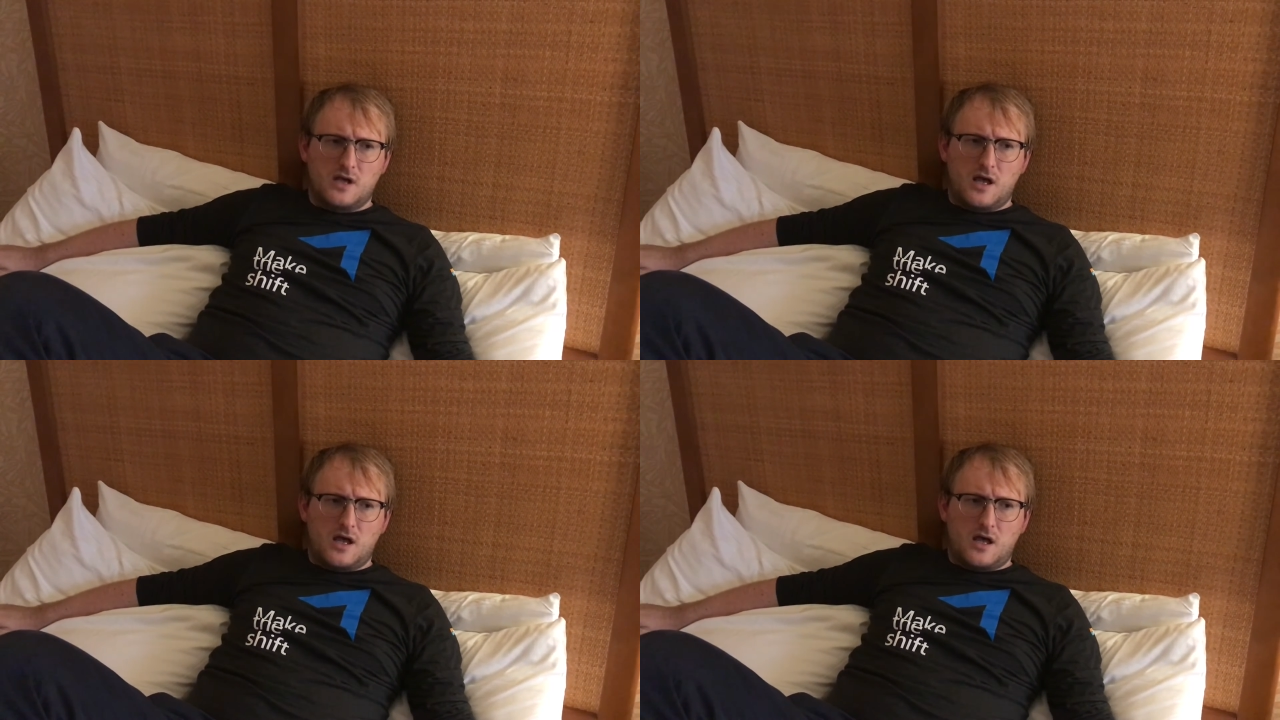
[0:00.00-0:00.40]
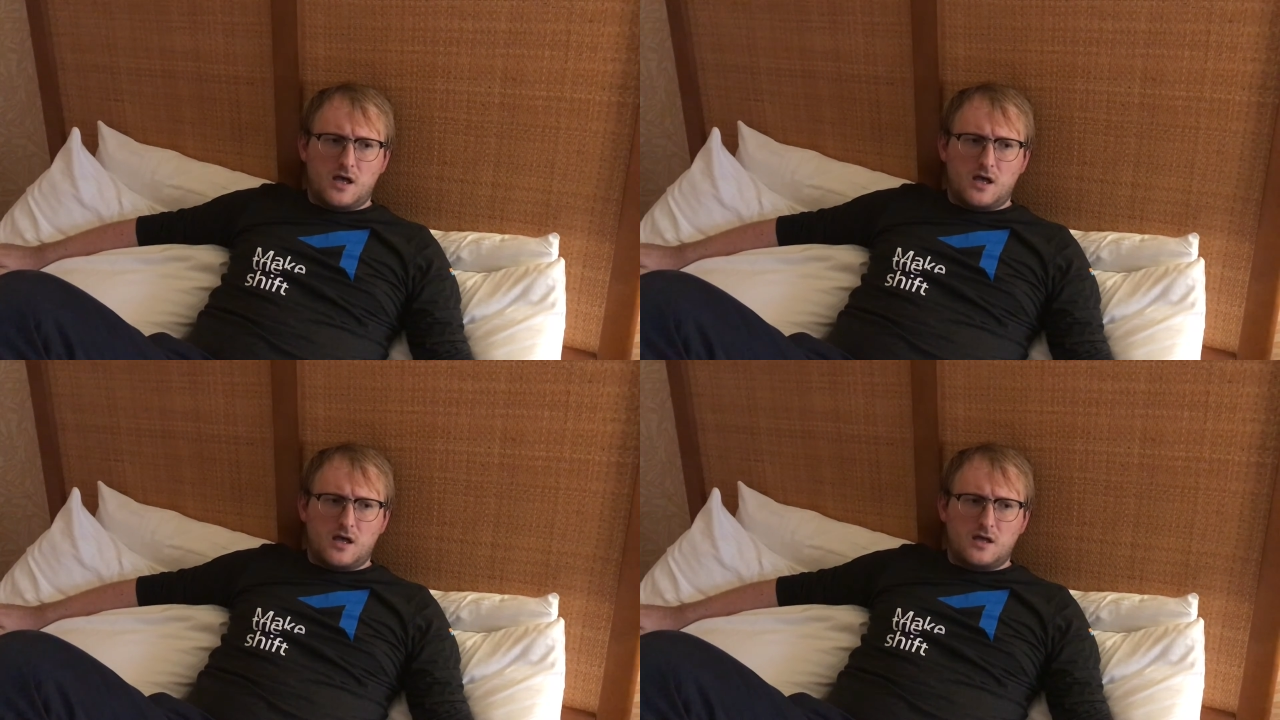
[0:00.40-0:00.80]

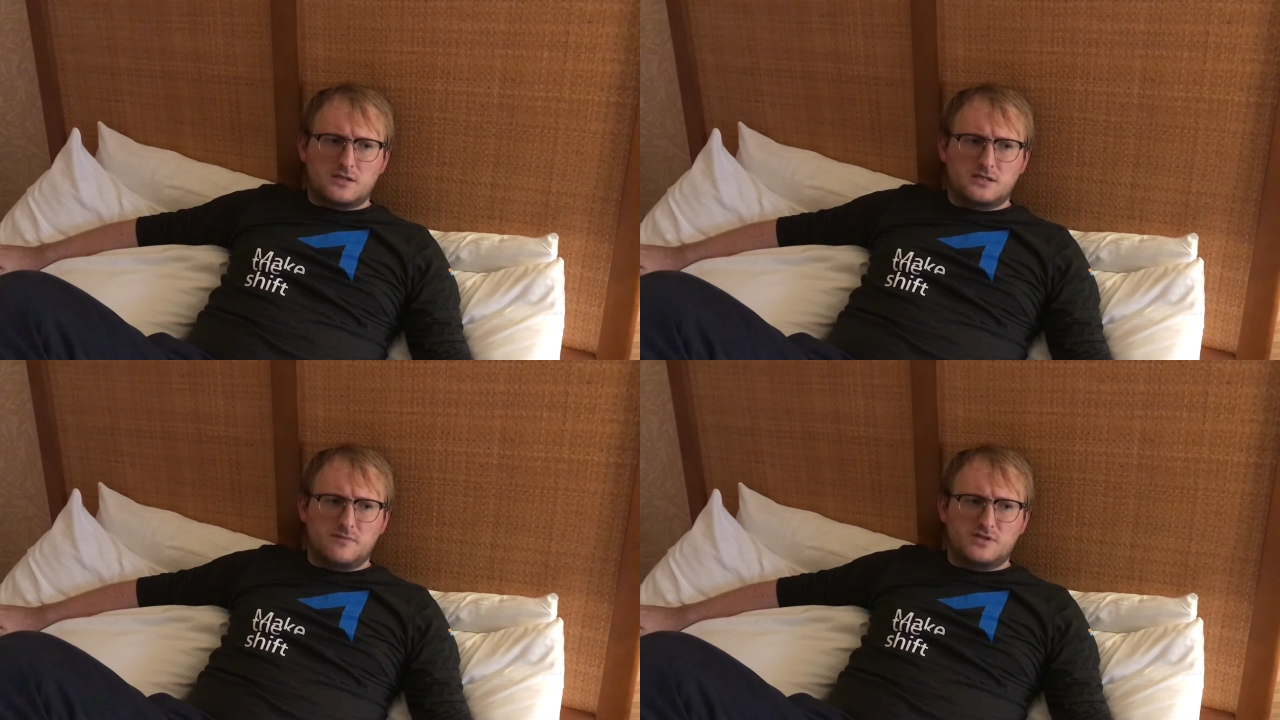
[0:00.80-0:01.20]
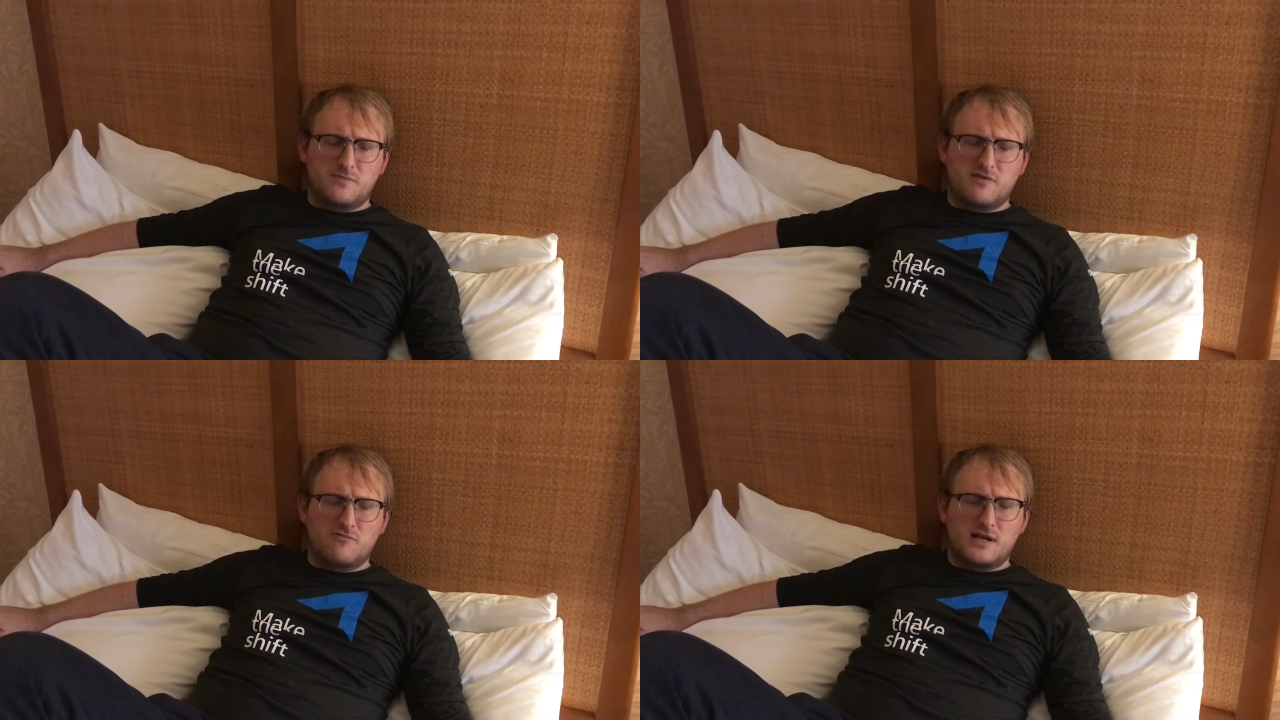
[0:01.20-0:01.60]
to
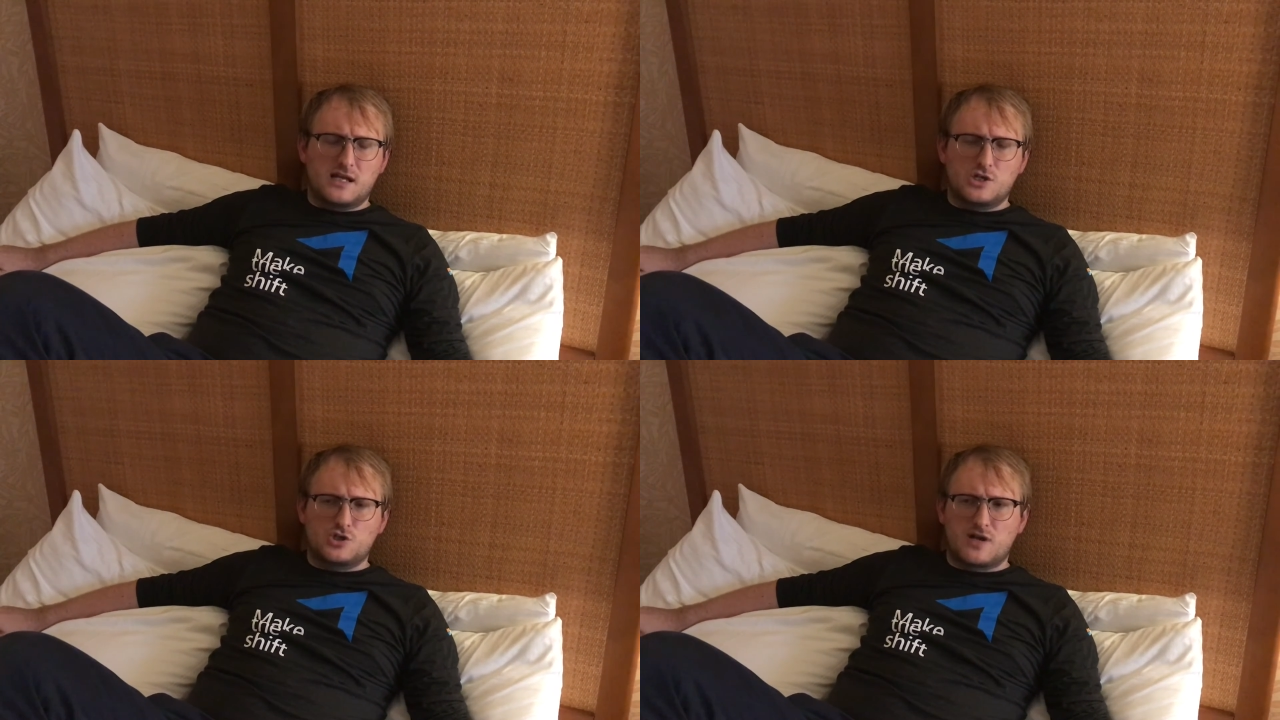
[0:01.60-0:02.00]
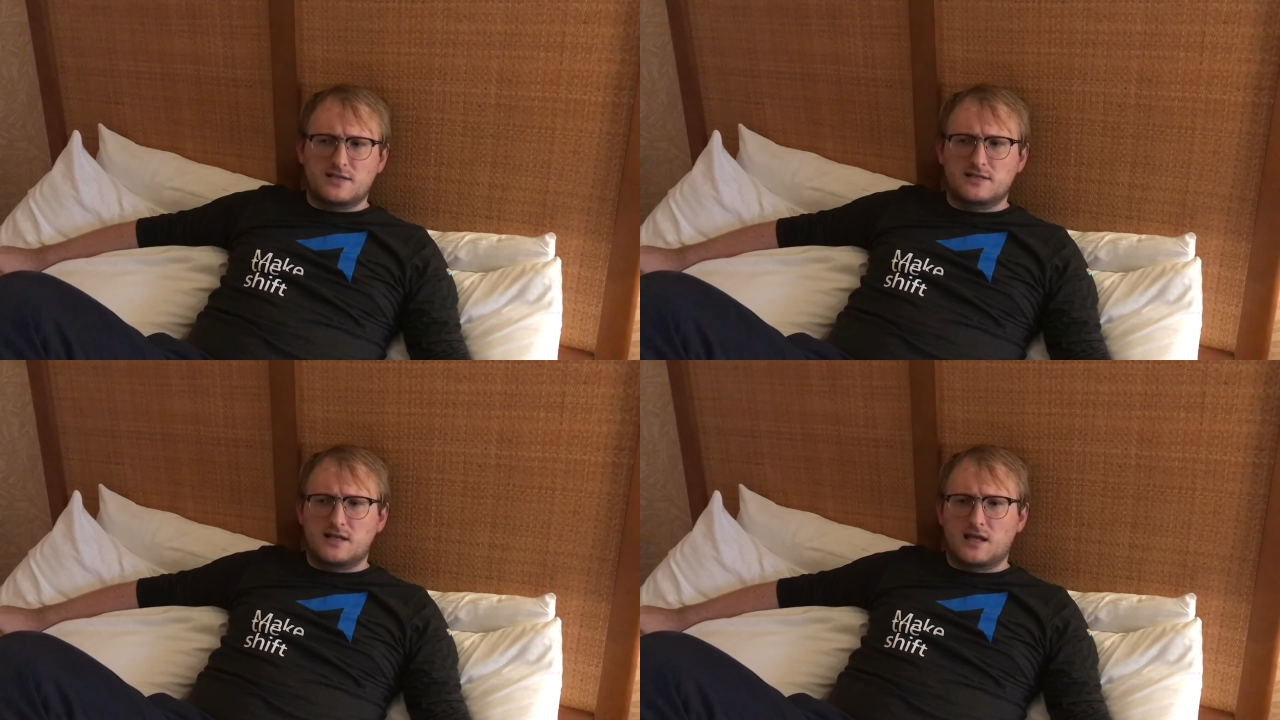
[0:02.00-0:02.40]
be really
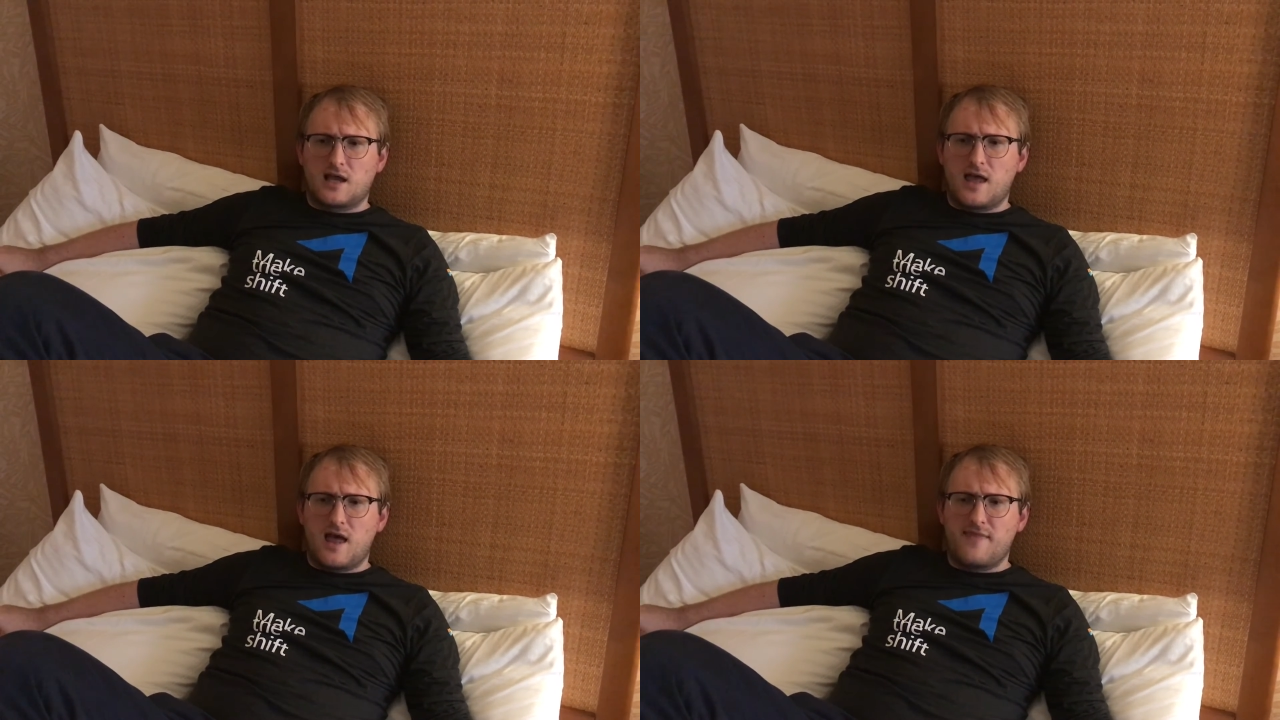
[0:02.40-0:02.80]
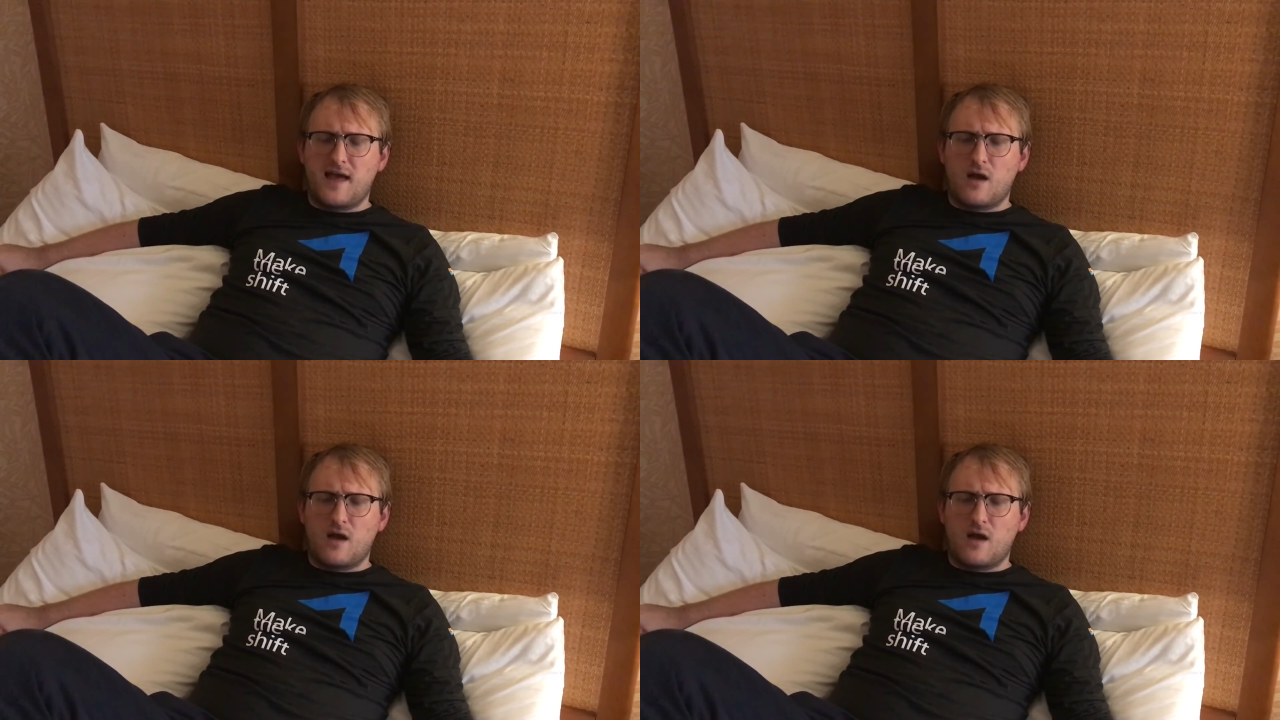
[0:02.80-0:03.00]
interesting, and